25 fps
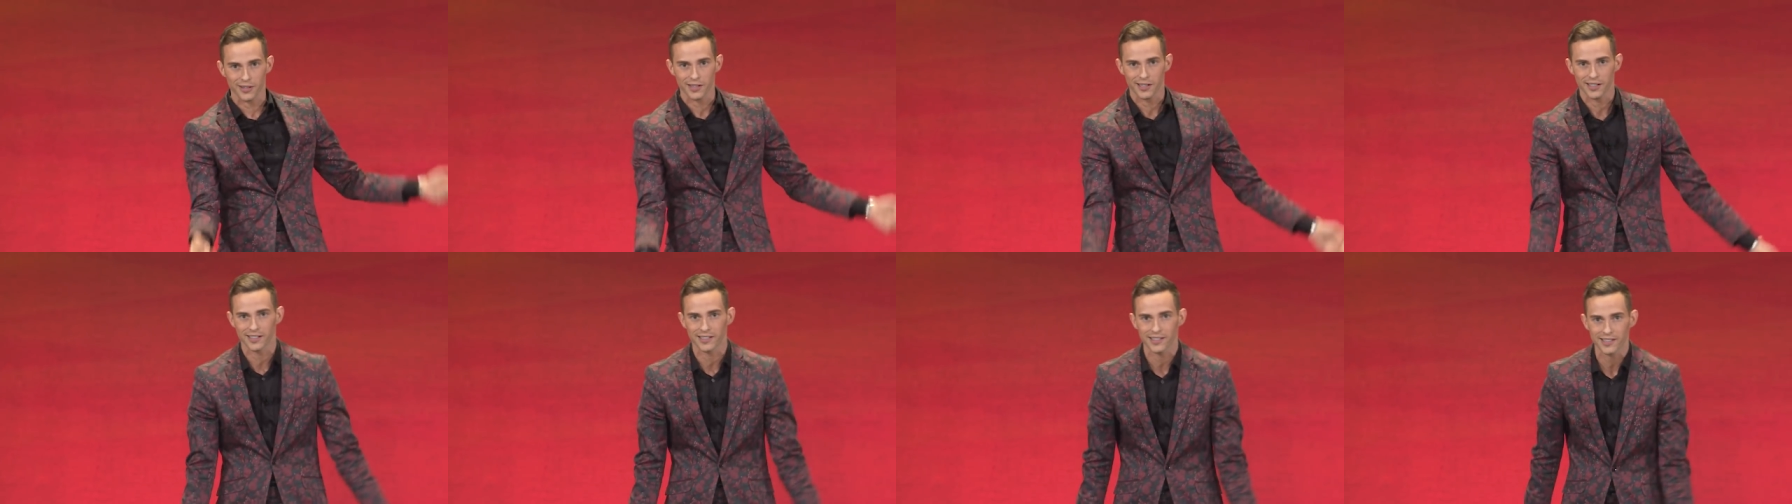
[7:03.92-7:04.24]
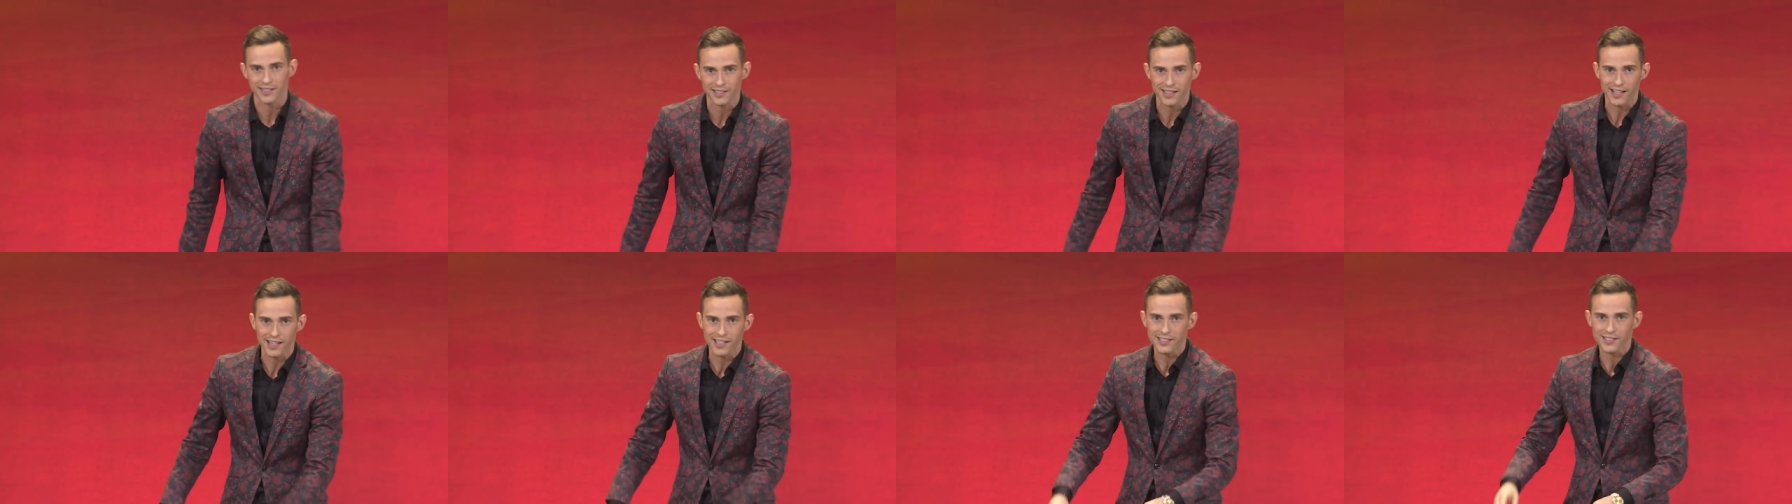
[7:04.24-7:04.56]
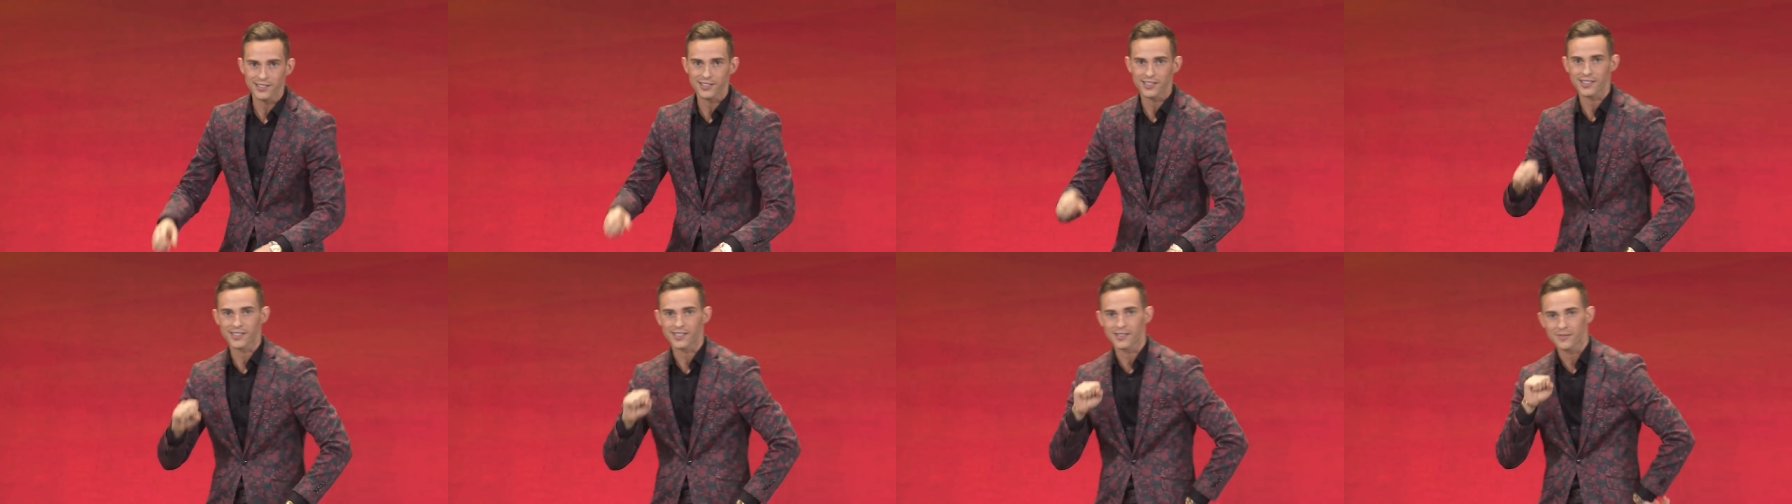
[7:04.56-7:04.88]
and that's
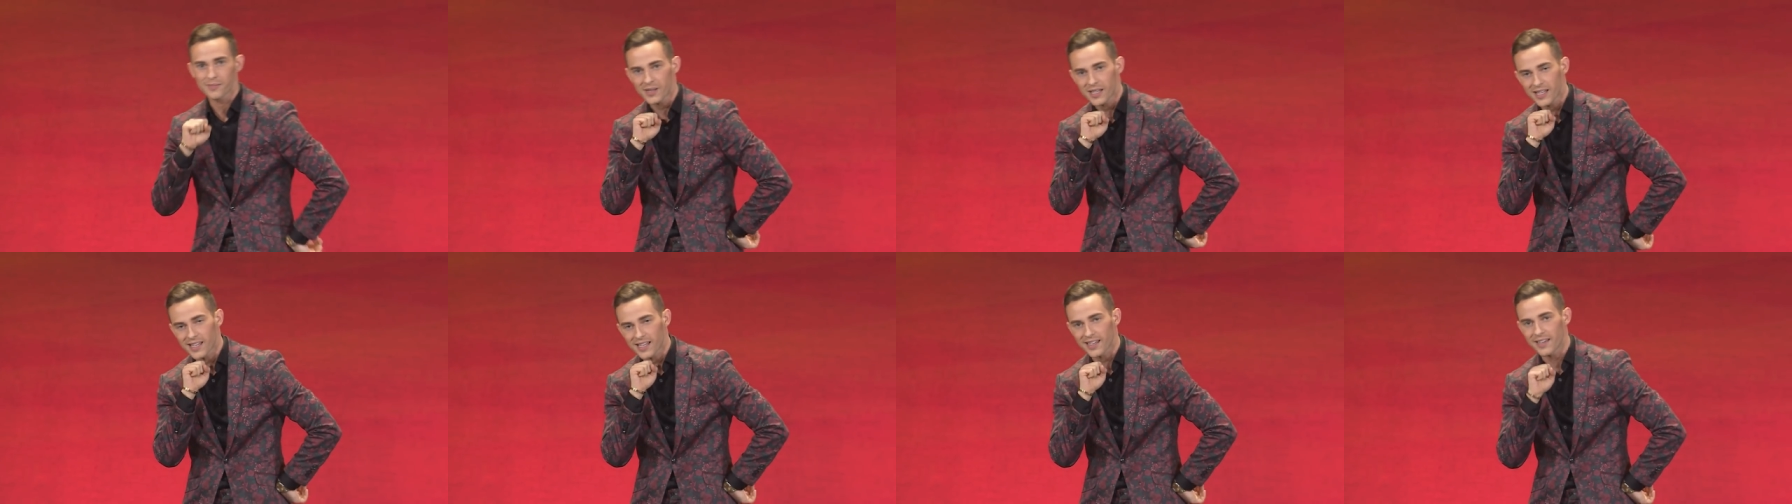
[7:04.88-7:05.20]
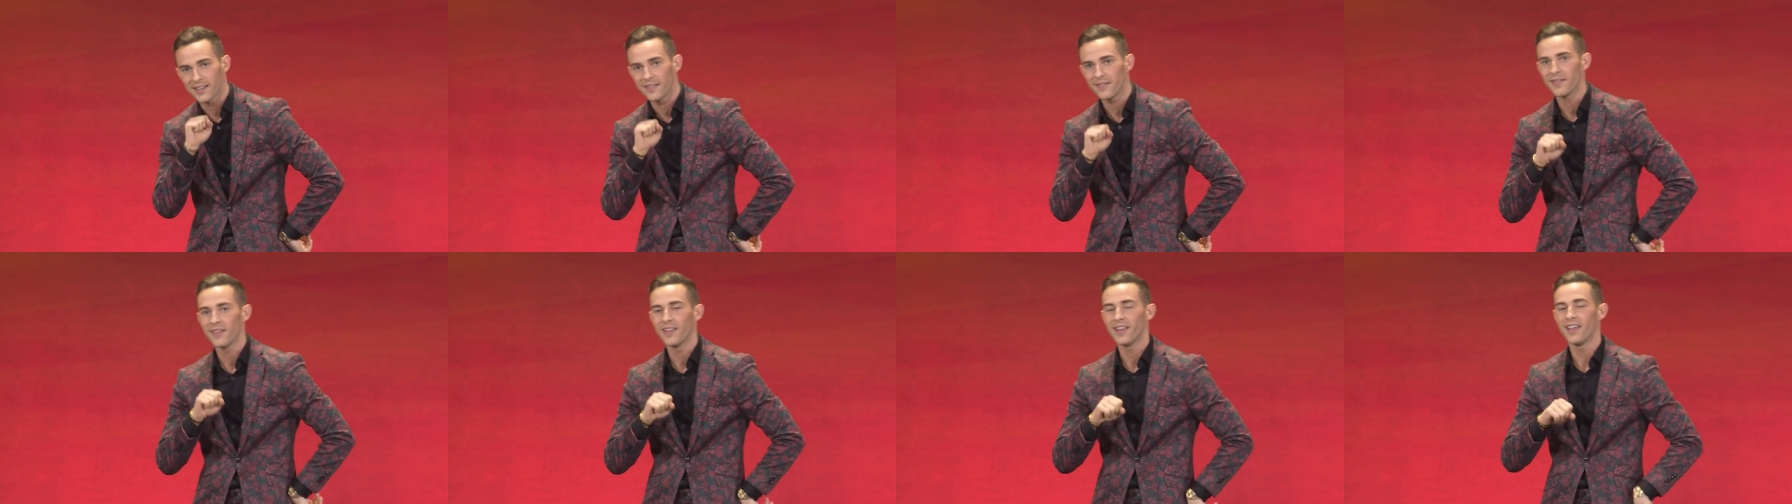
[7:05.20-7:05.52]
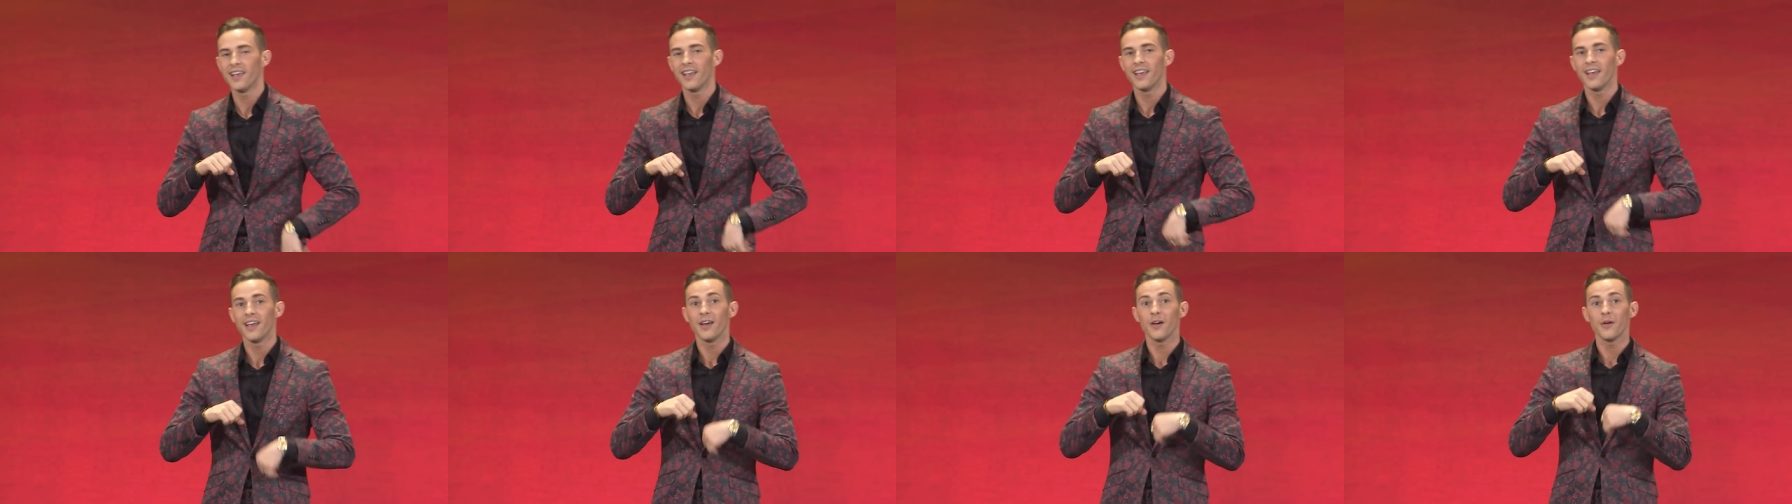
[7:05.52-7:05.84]
just me.
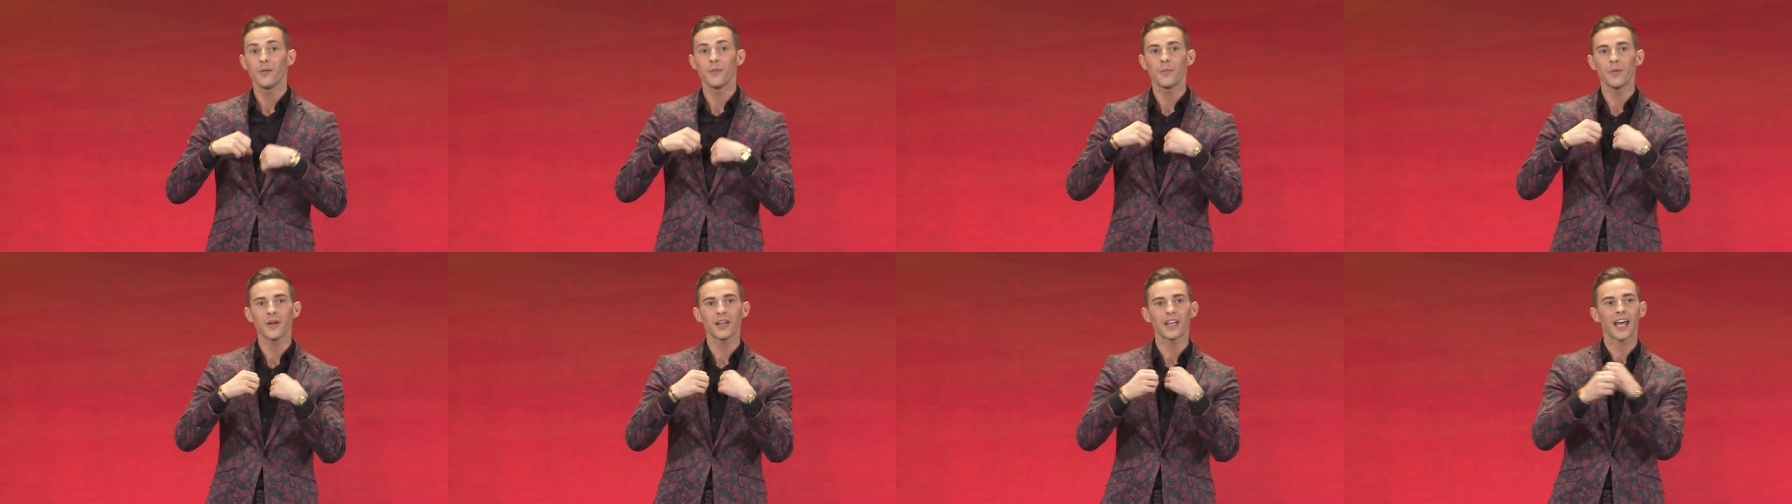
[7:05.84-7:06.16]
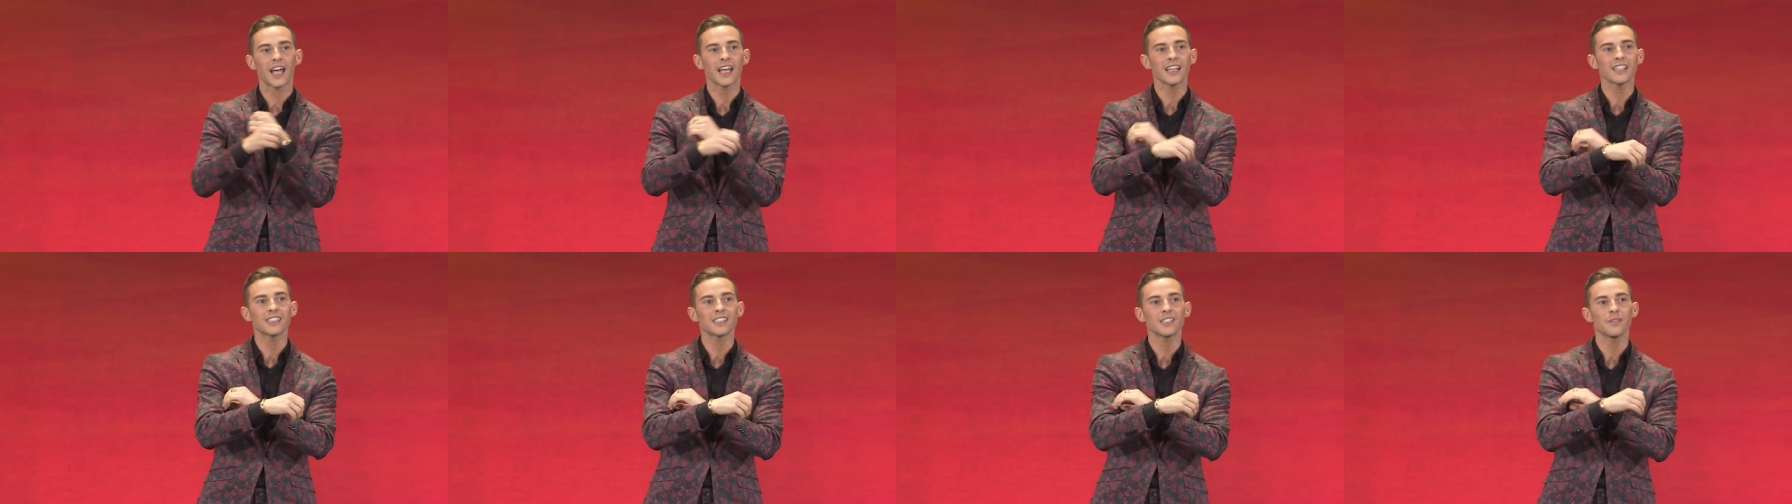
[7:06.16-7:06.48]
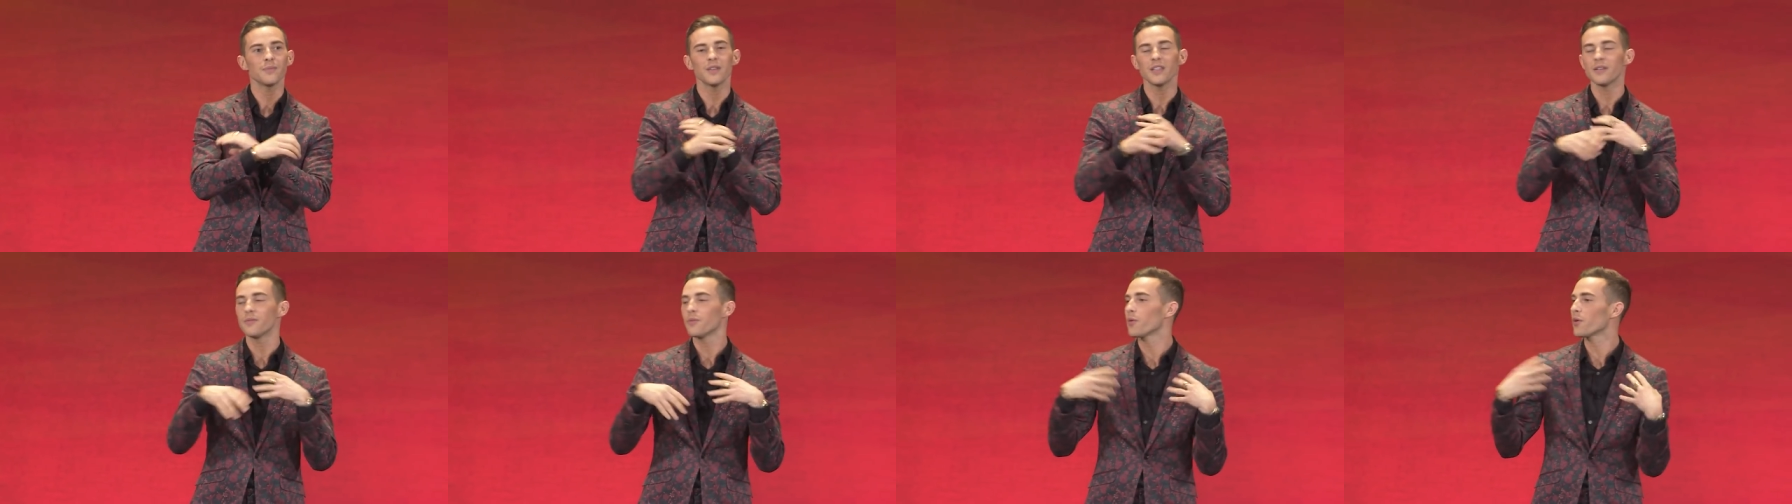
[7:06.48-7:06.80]
But it has to
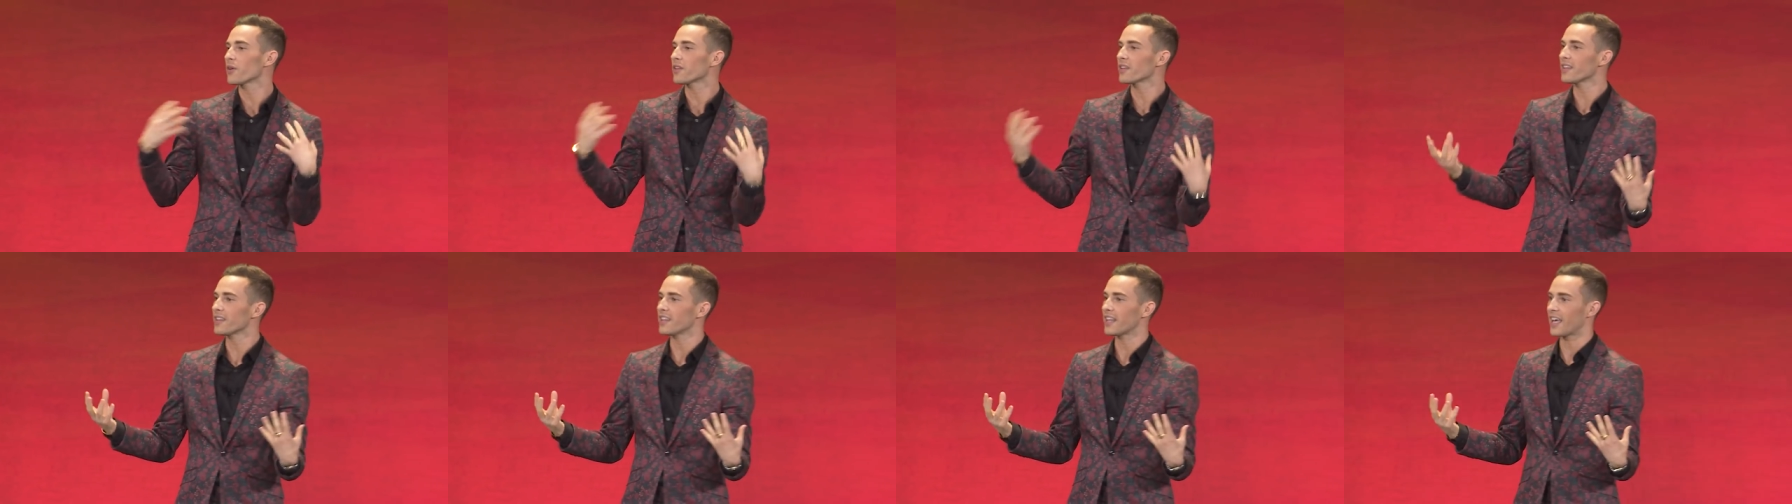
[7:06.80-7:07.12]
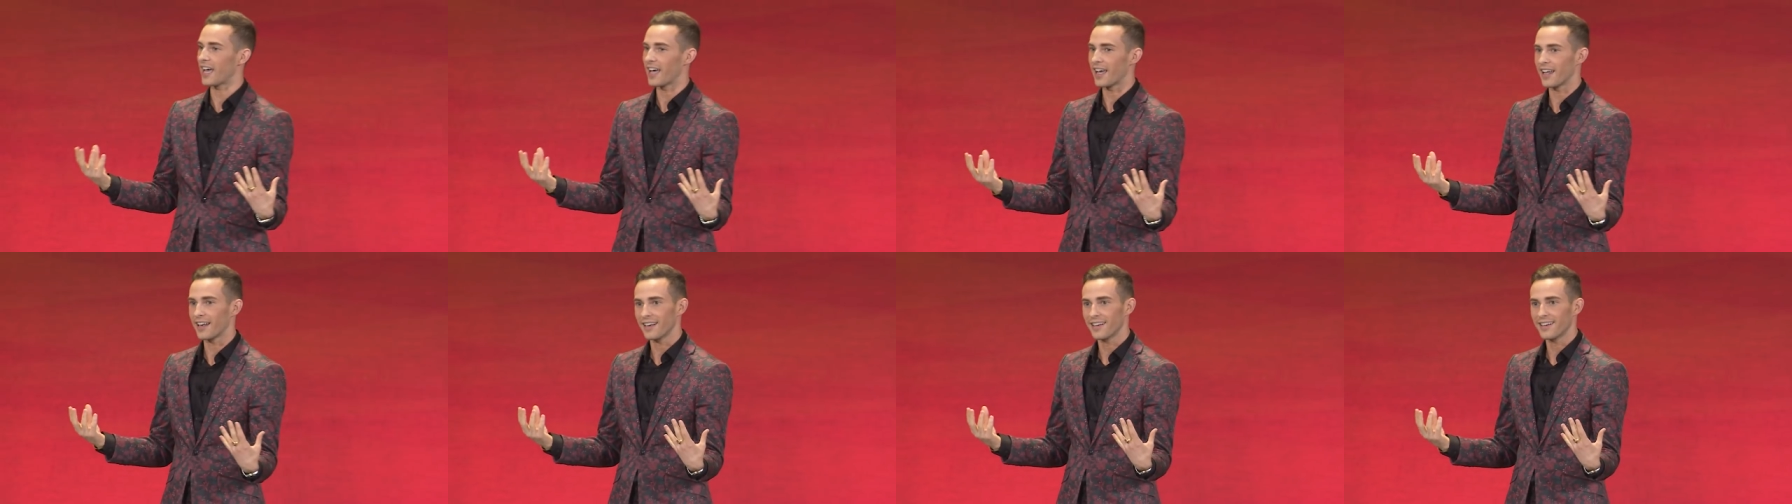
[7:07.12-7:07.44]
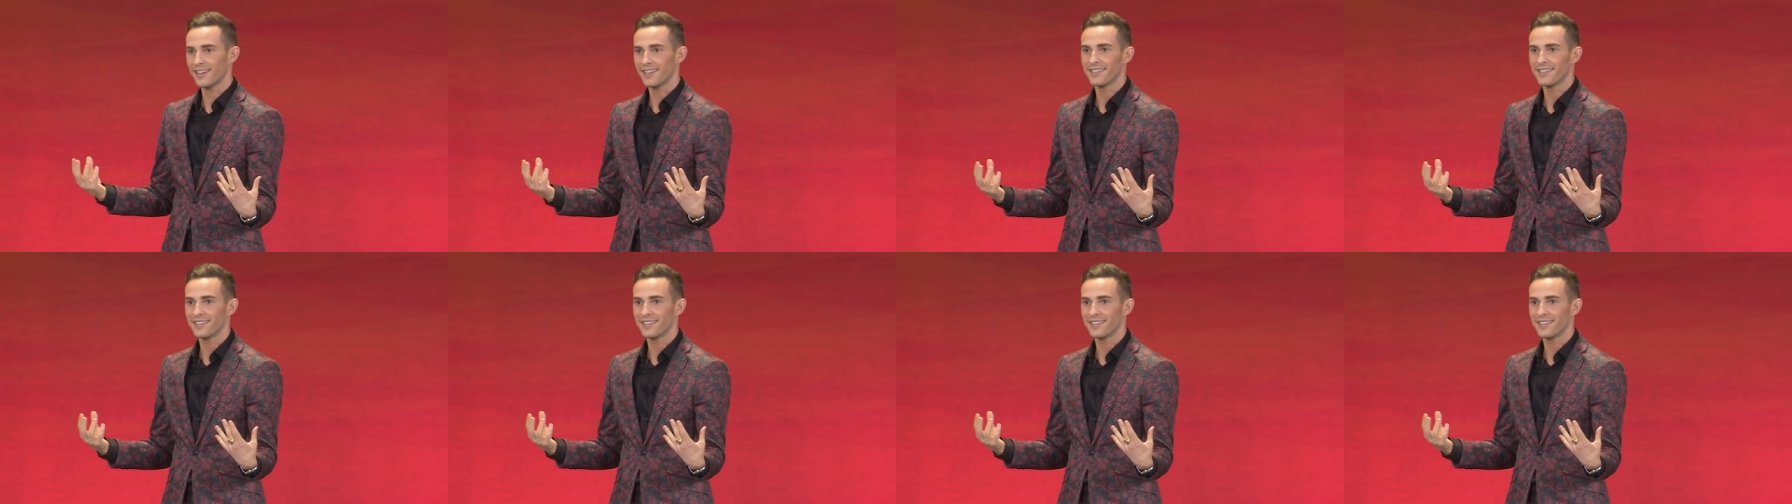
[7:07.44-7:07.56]
mean more than that.